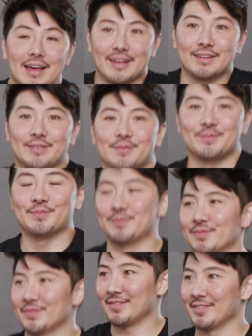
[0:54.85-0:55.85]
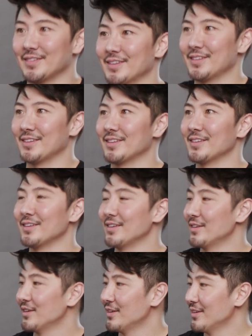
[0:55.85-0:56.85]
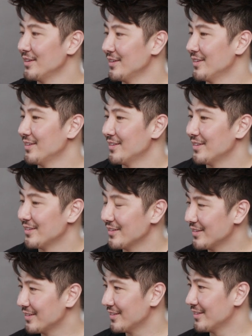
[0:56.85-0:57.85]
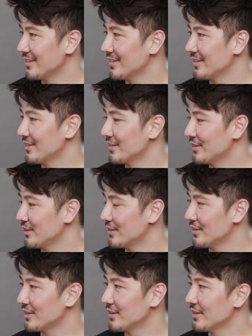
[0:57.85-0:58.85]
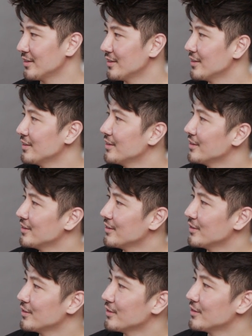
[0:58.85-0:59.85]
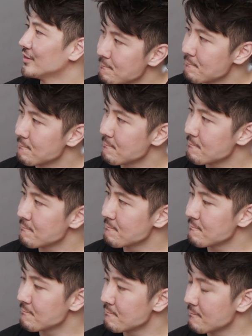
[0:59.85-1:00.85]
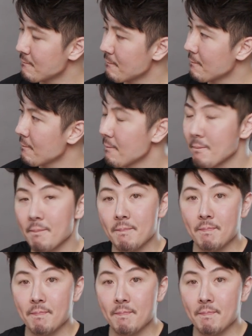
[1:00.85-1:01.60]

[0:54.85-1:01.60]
The person shown says nothing.